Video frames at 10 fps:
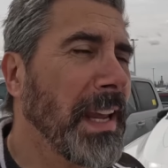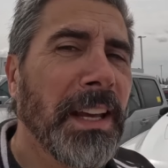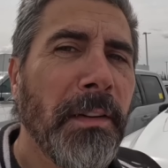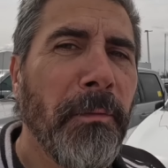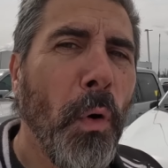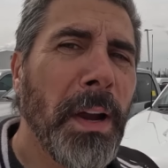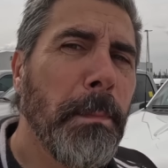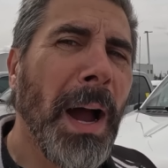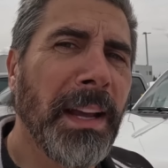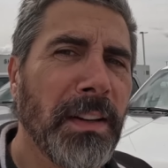They can avoid
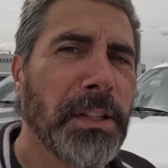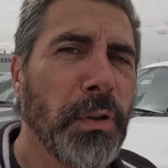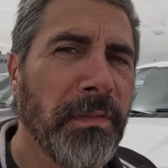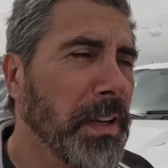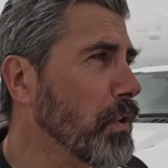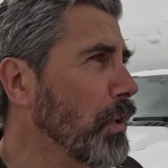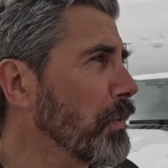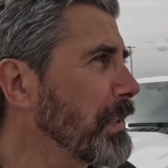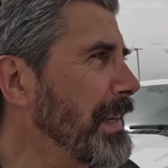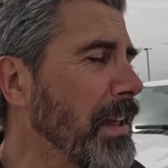buying an electric vehicle
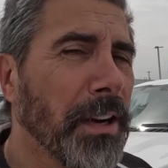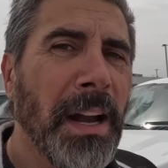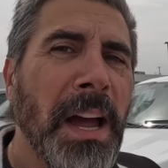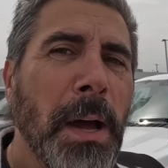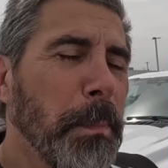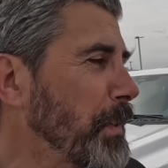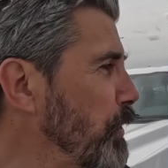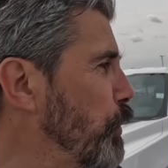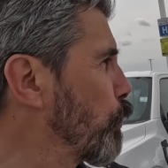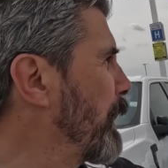altogether. But
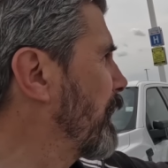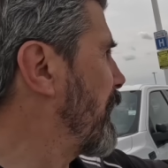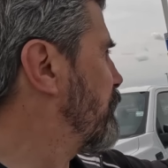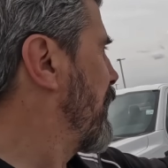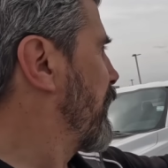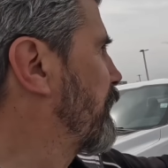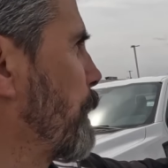did you realize the